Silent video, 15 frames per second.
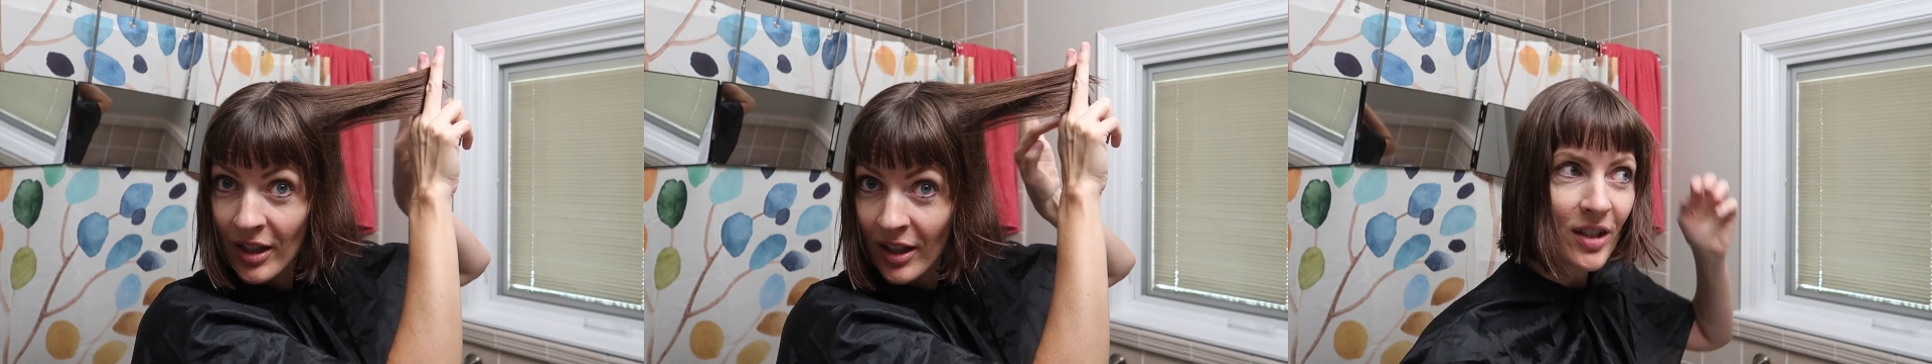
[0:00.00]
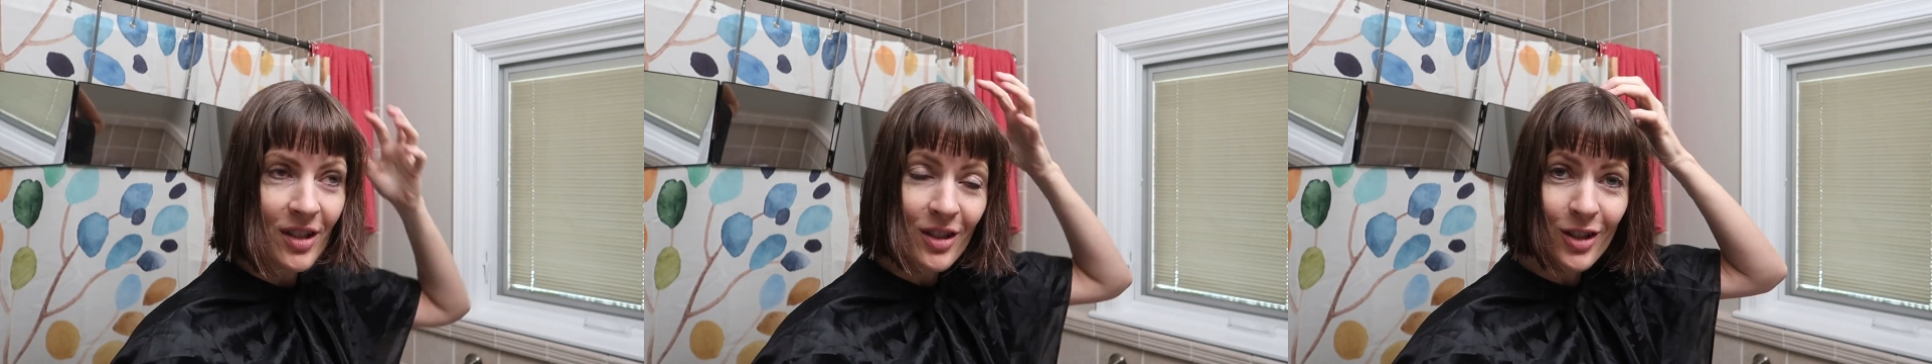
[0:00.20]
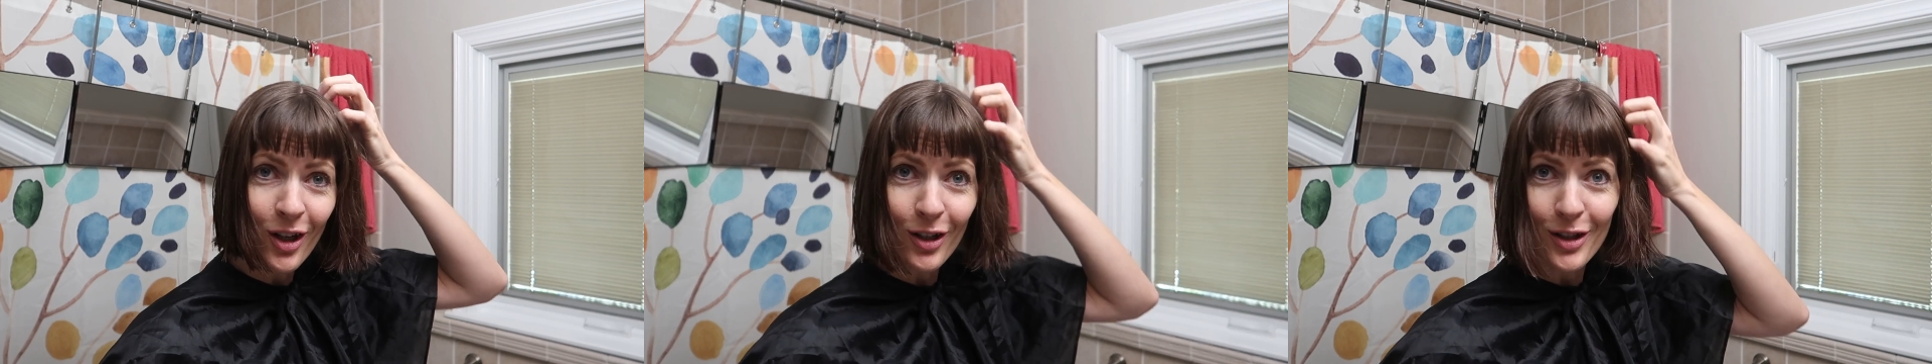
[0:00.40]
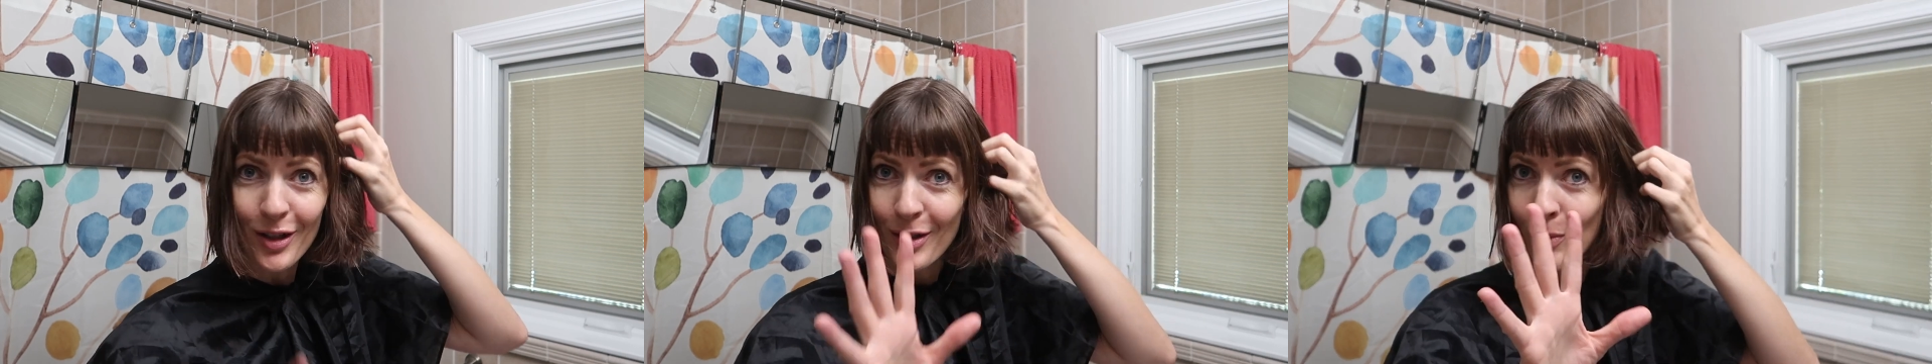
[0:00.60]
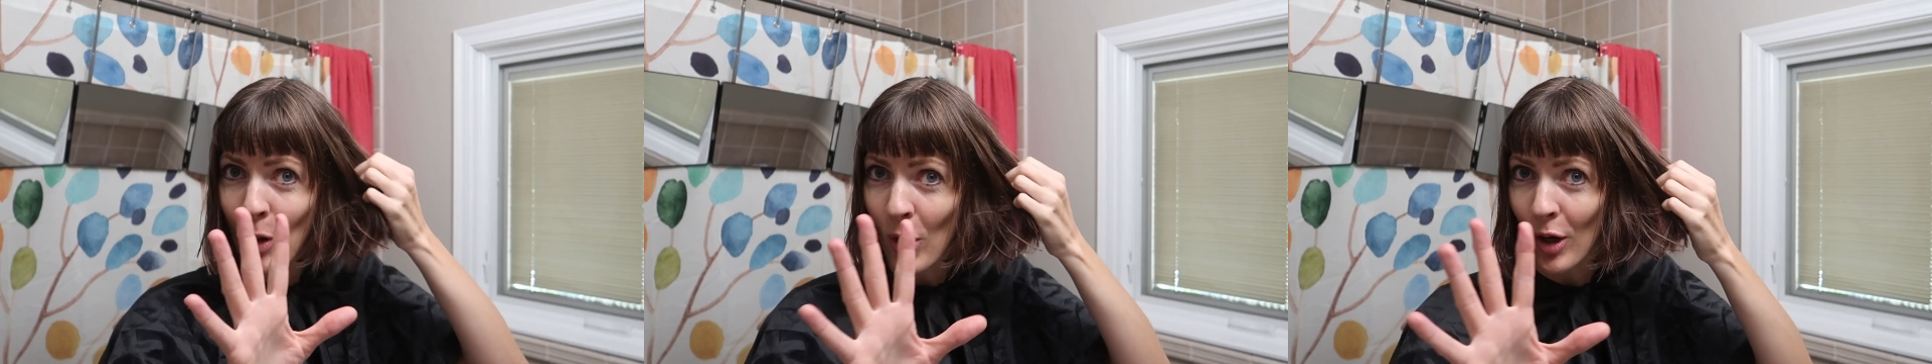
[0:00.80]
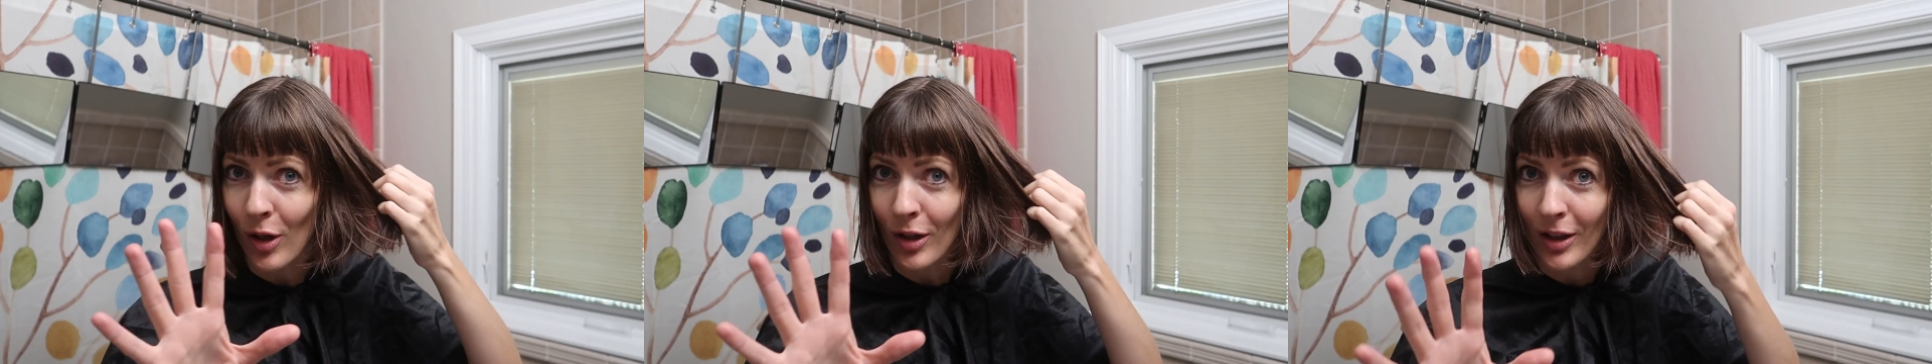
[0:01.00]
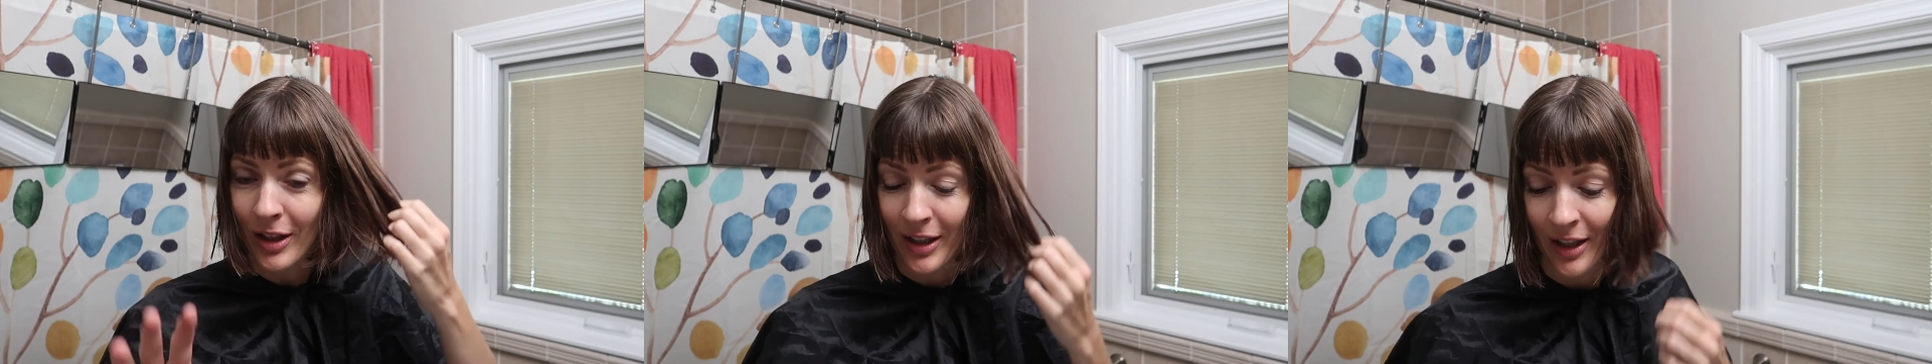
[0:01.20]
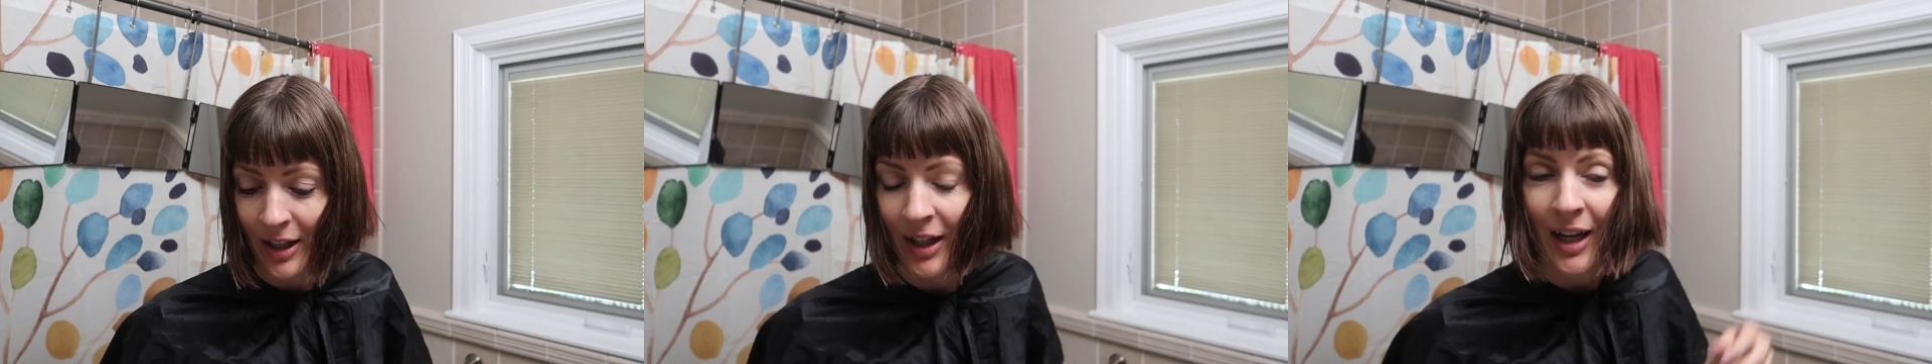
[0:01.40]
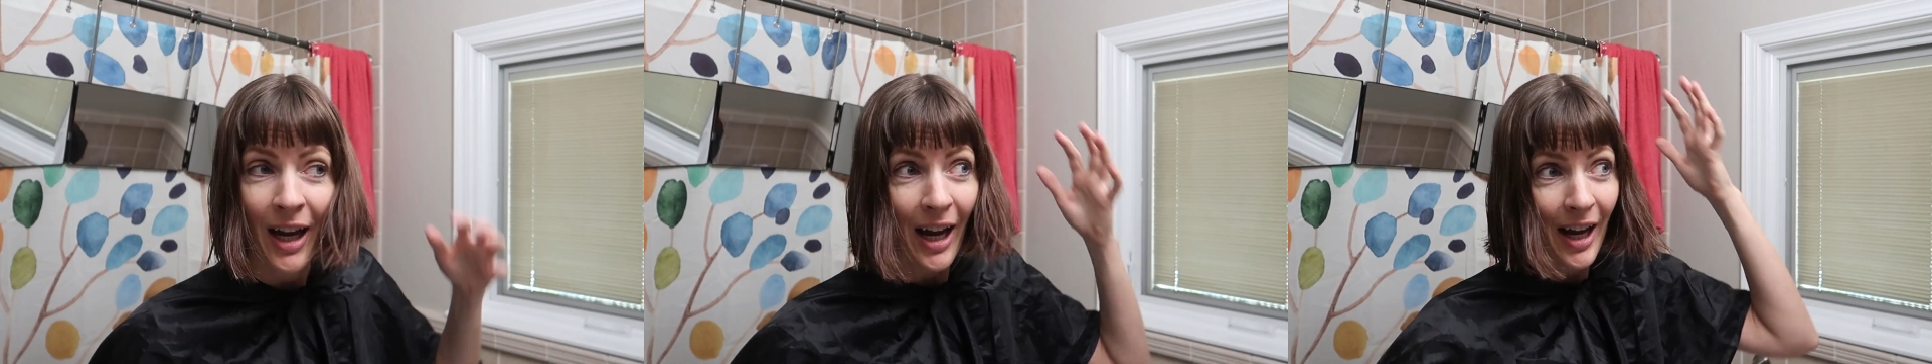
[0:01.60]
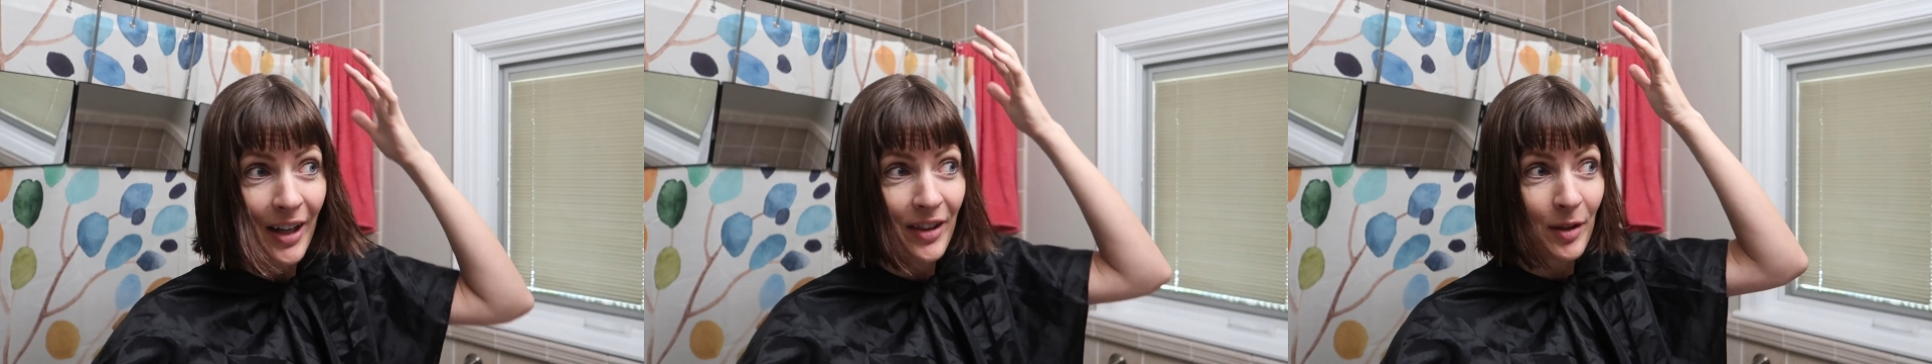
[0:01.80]
Just start small
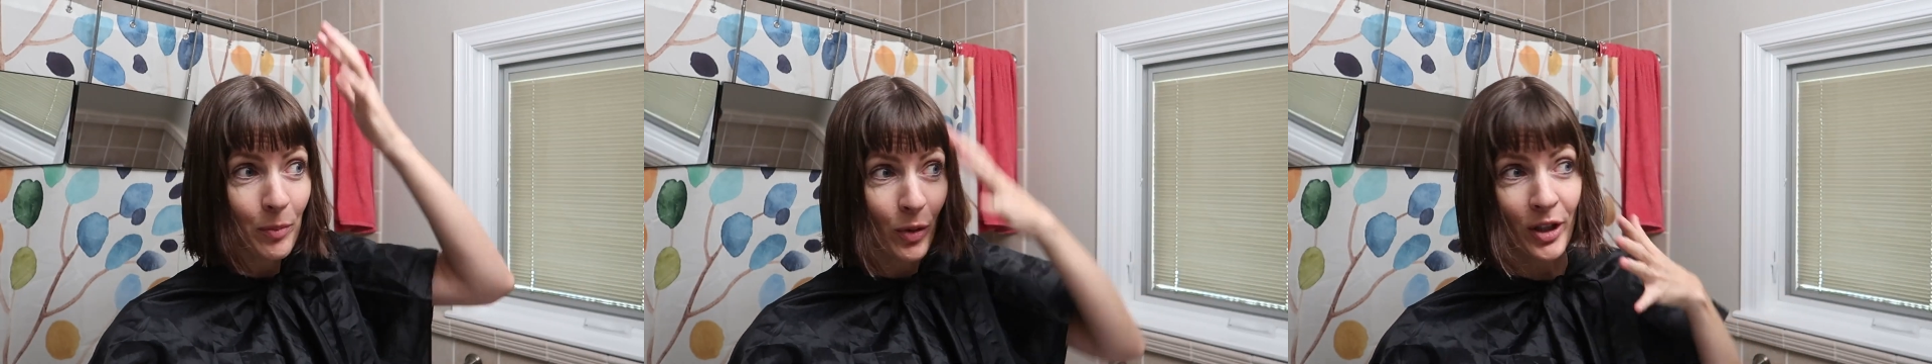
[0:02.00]
and then